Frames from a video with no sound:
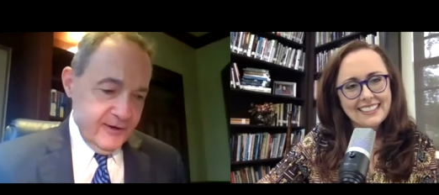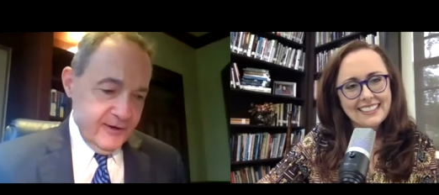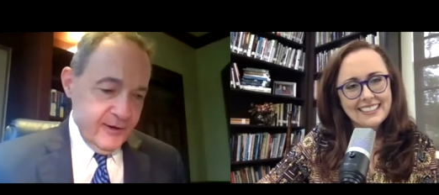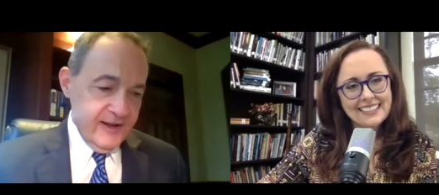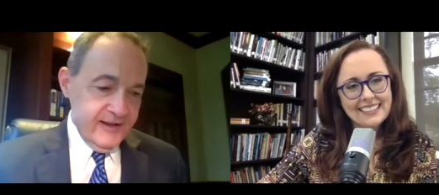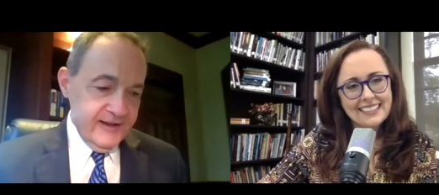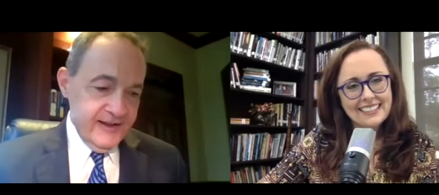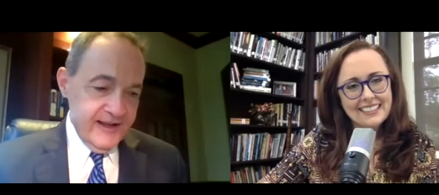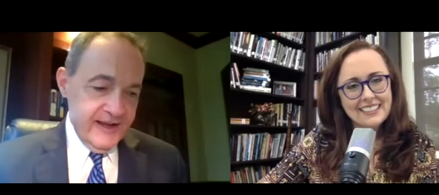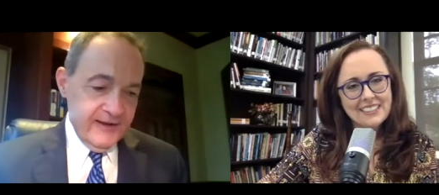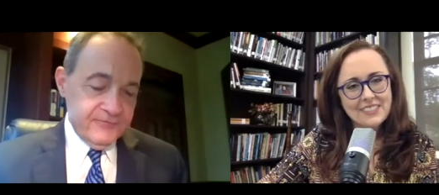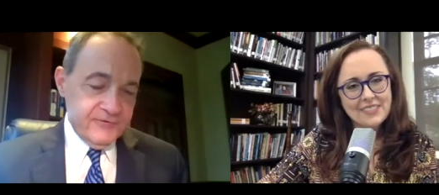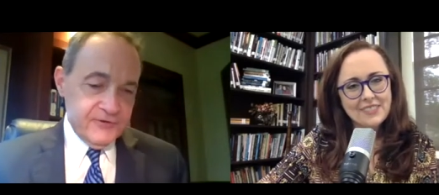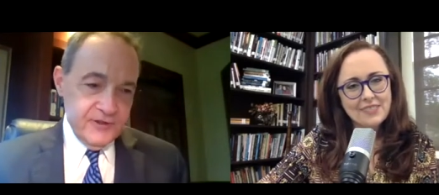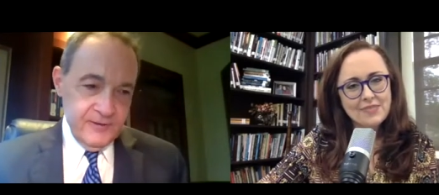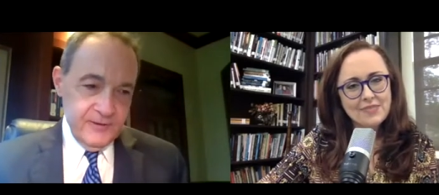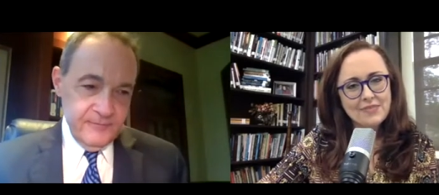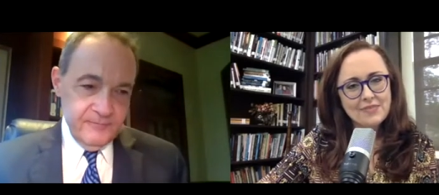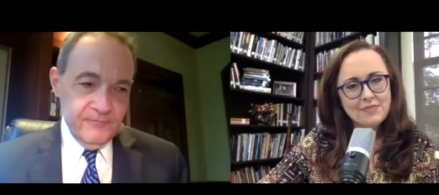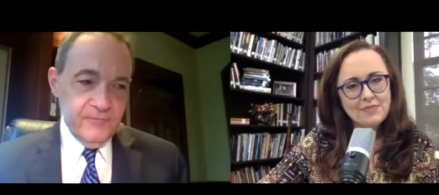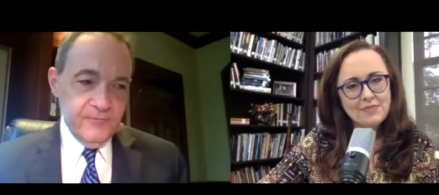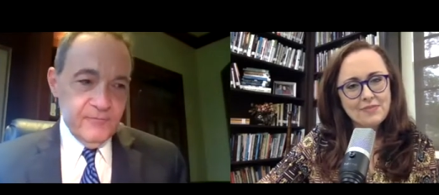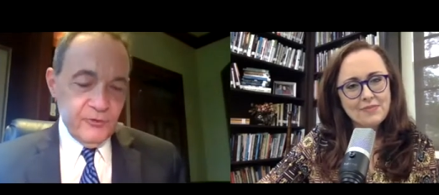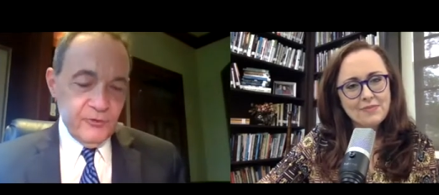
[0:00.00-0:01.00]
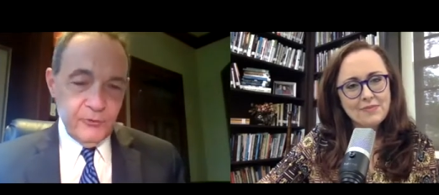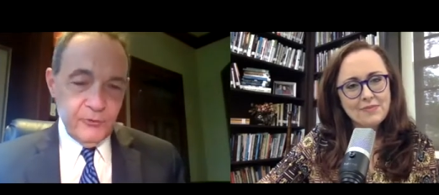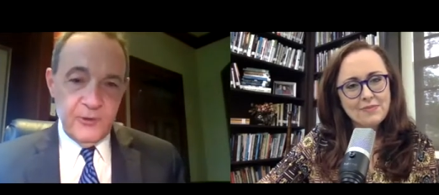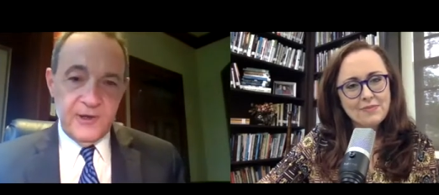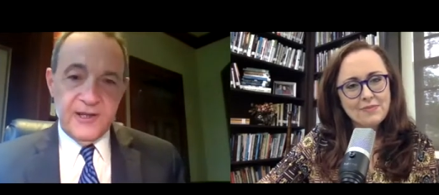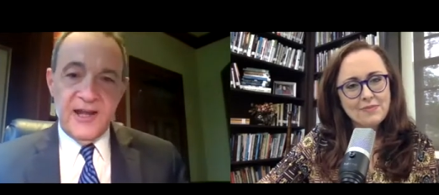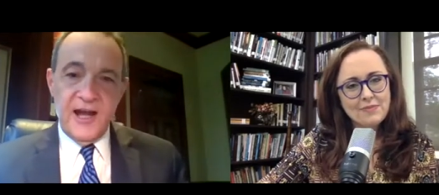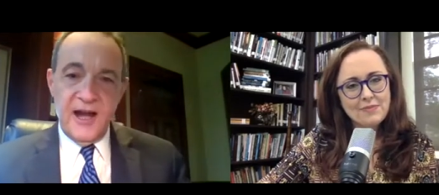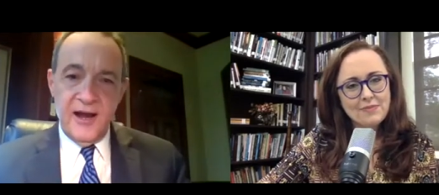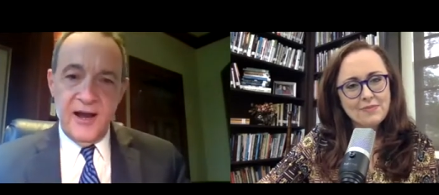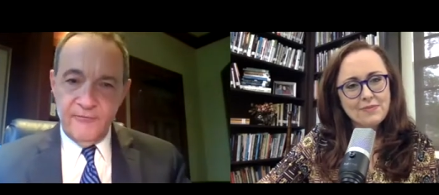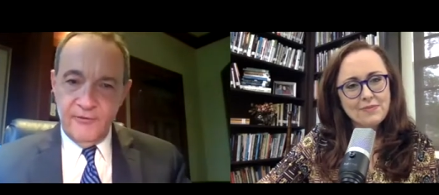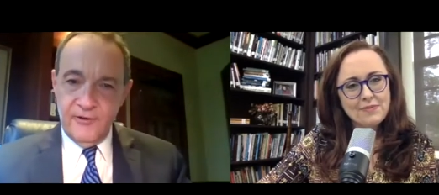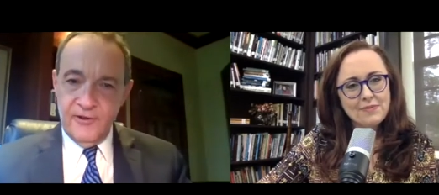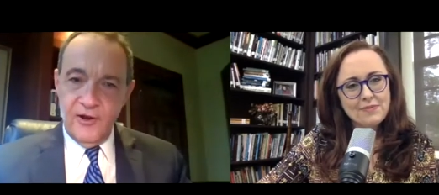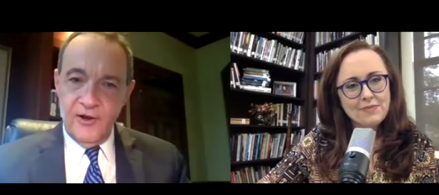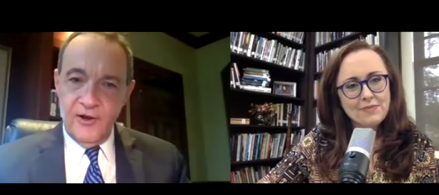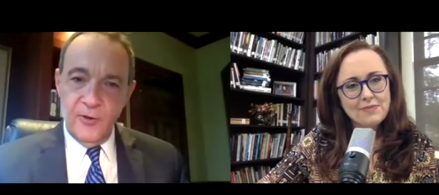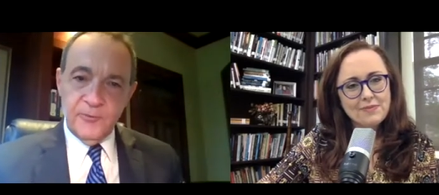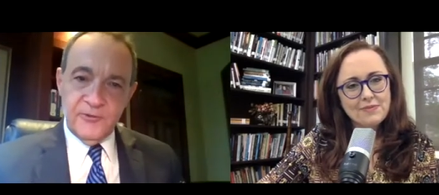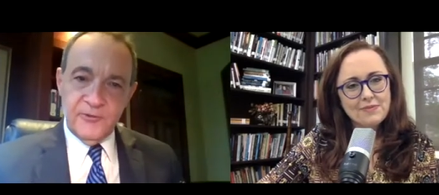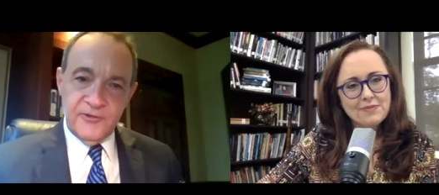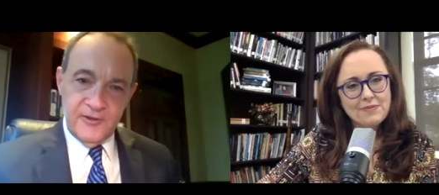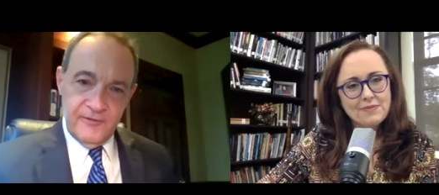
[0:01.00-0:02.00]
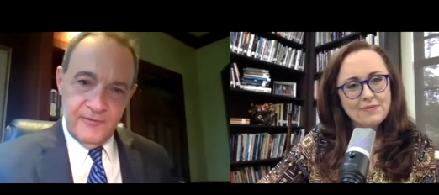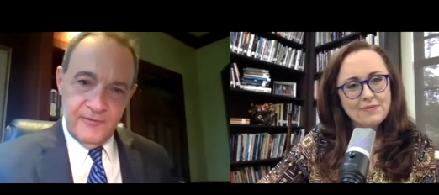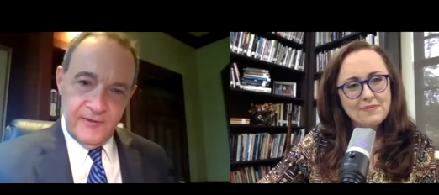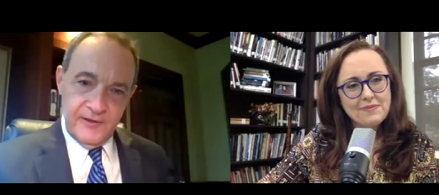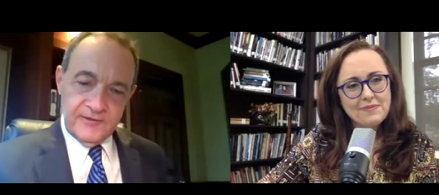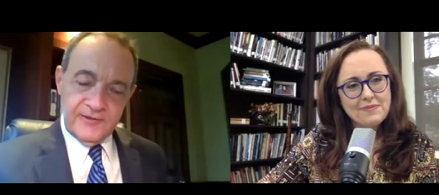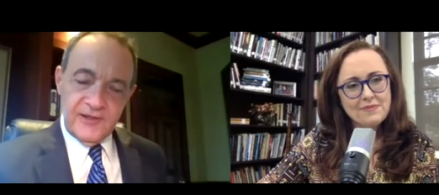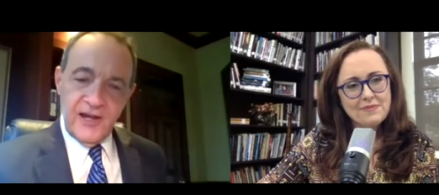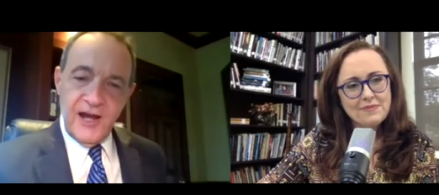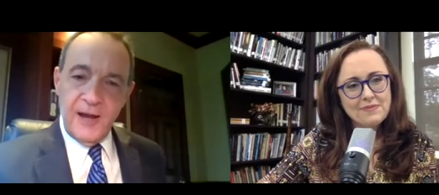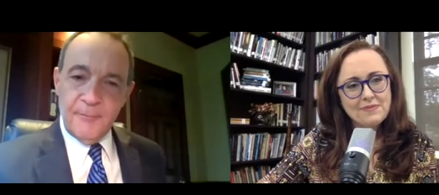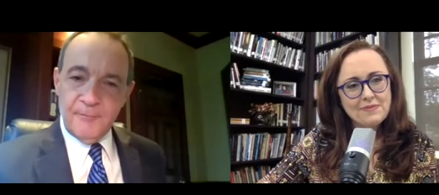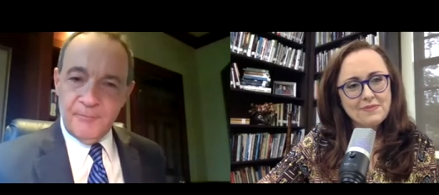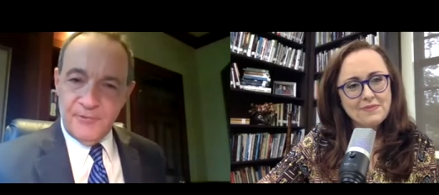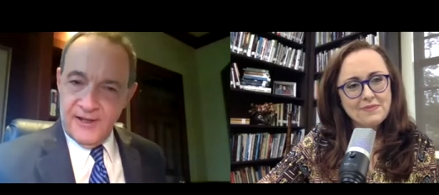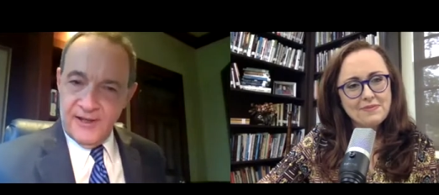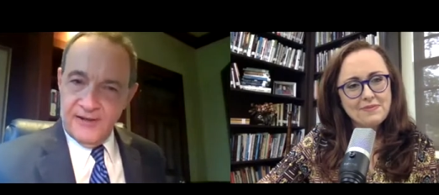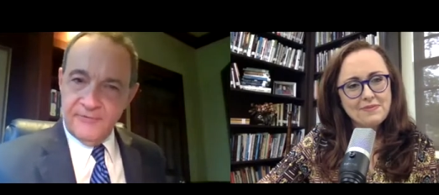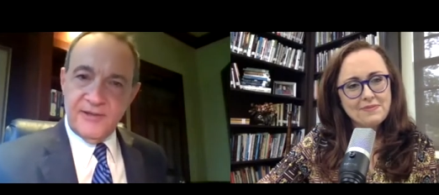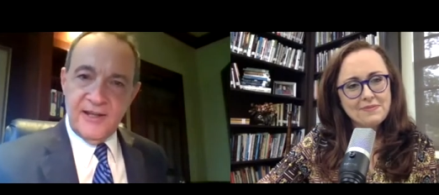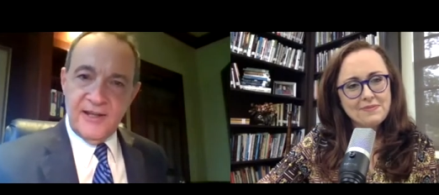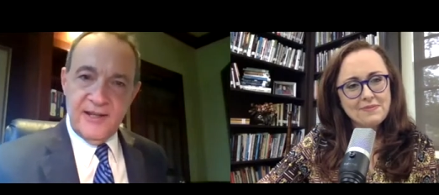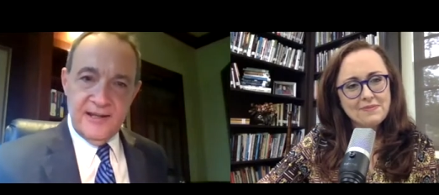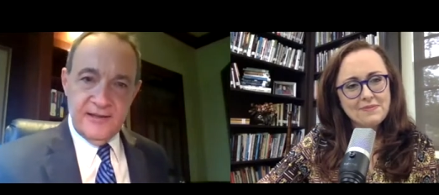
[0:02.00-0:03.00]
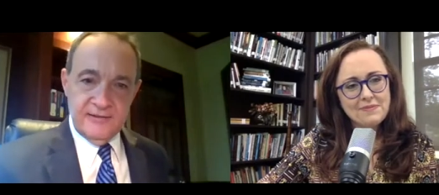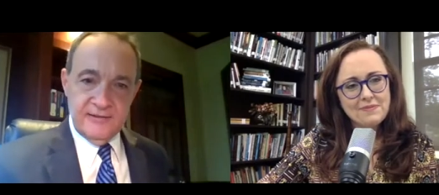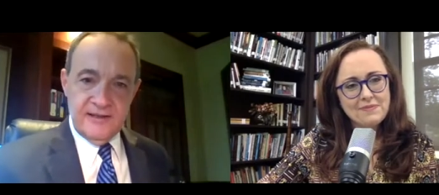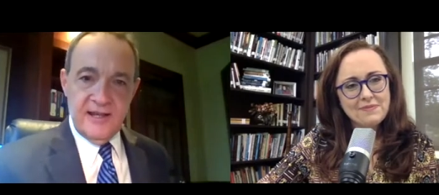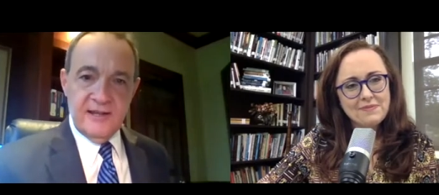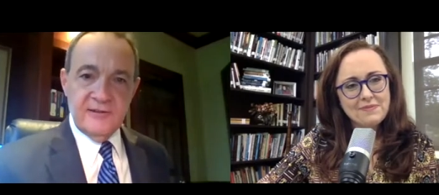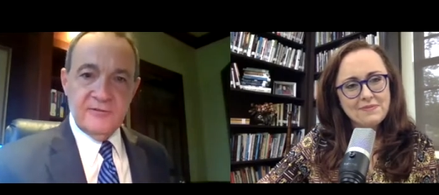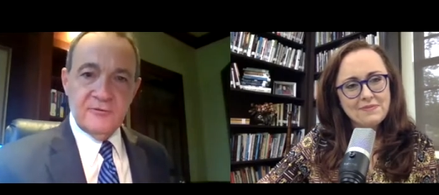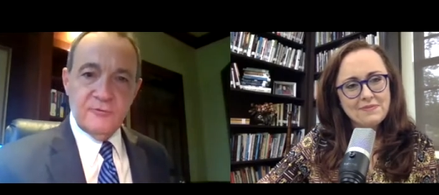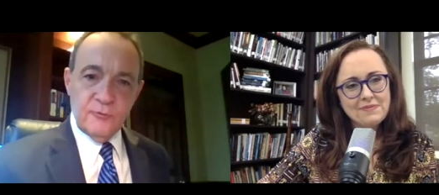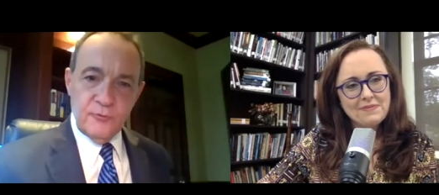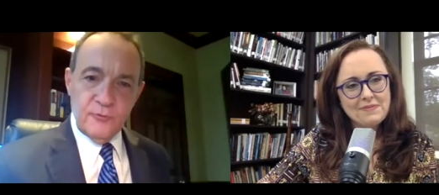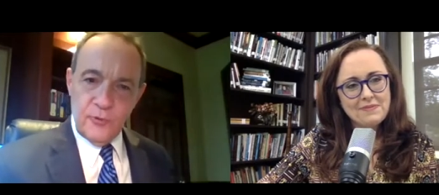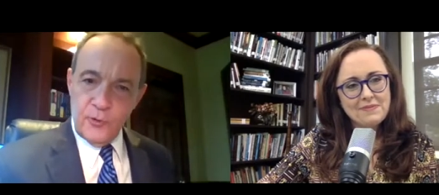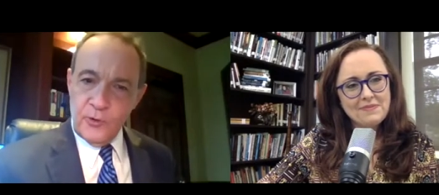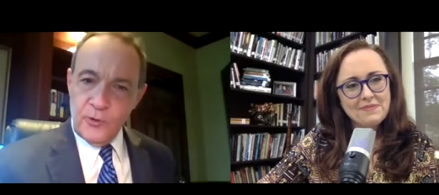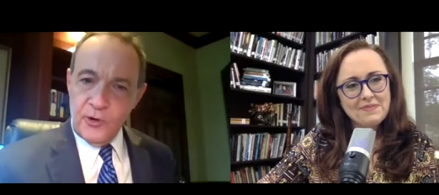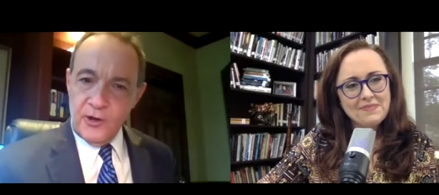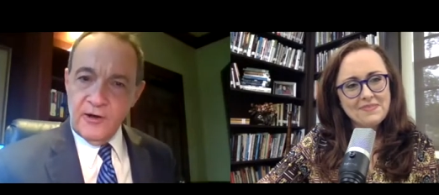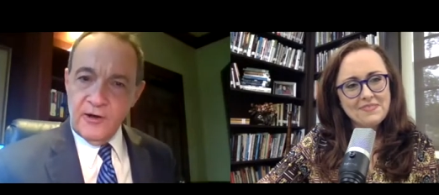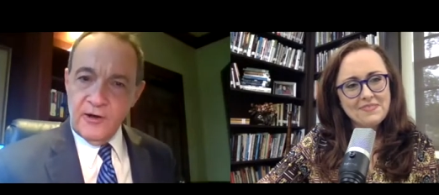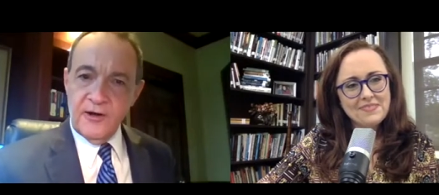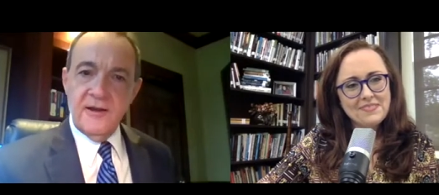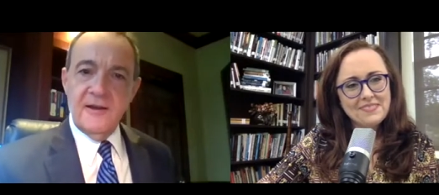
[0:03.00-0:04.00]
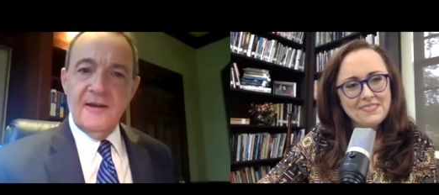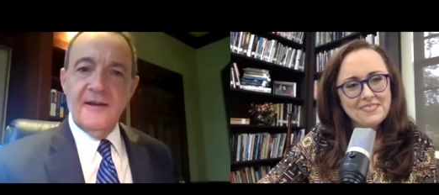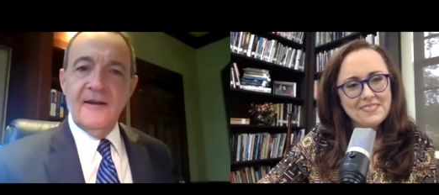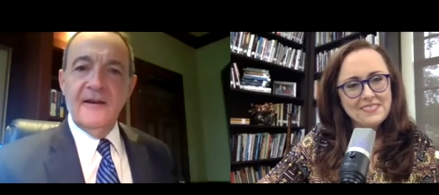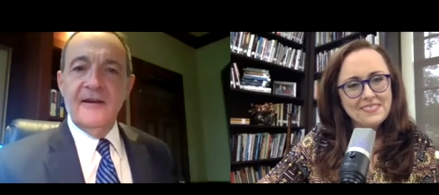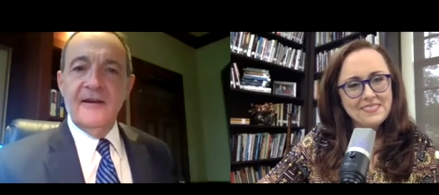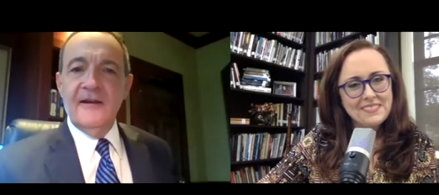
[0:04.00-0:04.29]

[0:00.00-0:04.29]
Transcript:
Speaker 1: you know, I left you three envelopes in the top left-hand desk drawer